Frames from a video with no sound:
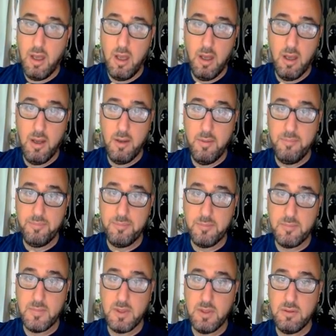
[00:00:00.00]

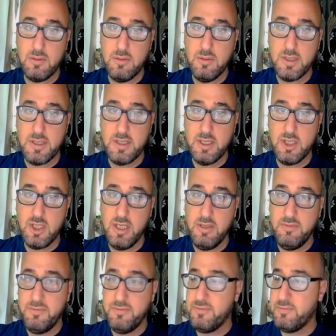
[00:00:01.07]
Um, USD
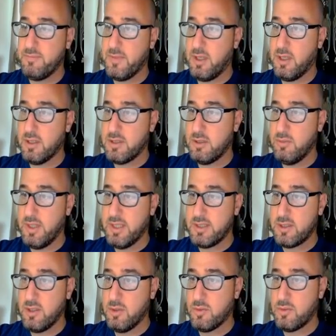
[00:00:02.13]
Chief, also
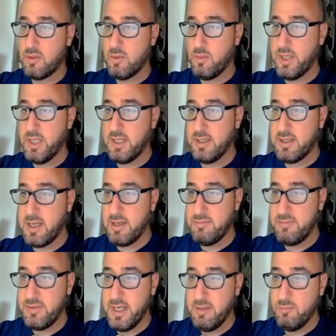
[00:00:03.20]
let's go to the weekly time
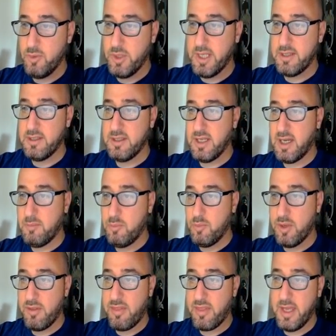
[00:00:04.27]
frame. We ended up
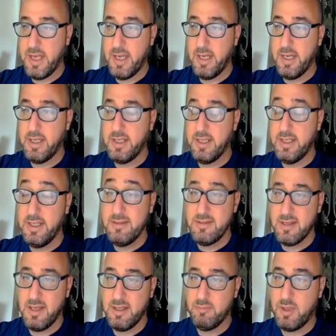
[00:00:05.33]
with a
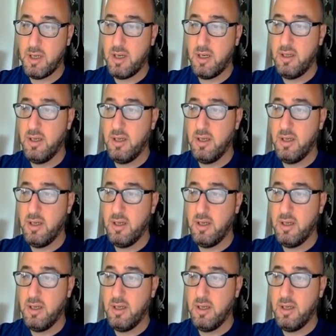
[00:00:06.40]
inside bar